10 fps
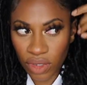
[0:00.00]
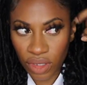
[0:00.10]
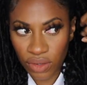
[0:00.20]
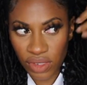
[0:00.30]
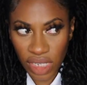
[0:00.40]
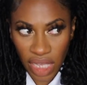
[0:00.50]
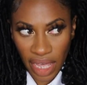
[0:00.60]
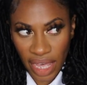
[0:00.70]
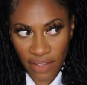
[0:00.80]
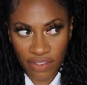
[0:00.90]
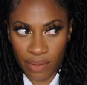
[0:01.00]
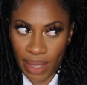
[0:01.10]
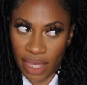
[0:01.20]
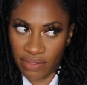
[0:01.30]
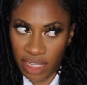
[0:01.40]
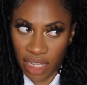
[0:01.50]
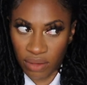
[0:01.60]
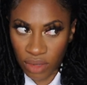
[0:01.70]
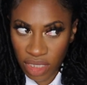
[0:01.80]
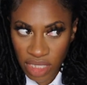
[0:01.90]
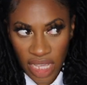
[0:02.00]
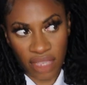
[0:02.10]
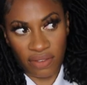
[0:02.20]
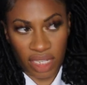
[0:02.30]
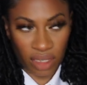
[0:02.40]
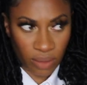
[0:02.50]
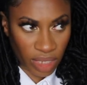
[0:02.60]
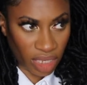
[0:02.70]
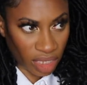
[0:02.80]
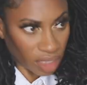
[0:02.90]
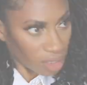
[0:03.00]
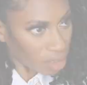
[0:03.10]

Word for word: Usually a half up, half down will save any wig.